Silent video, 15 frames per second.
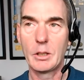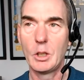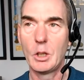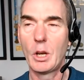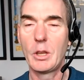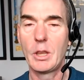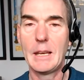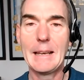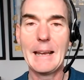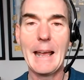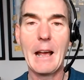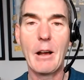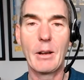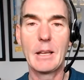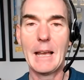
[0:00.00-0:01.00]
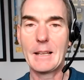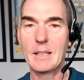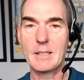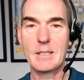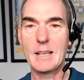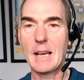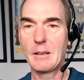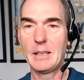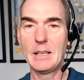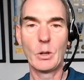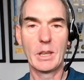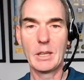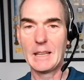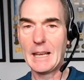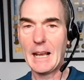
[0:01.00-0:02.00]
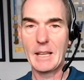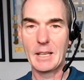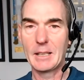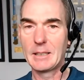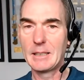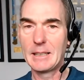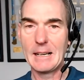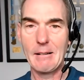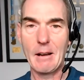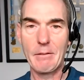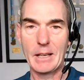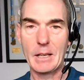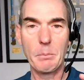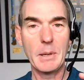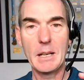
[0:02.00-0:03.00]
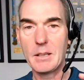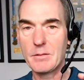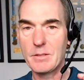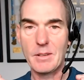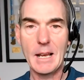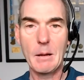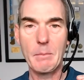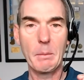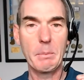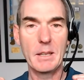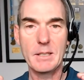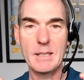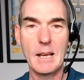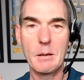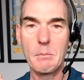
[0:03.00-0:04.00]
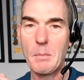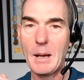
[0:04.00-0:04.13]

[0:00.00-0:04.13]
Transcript: You know, they're now at the same. You know, the other their other competitors have come up at the same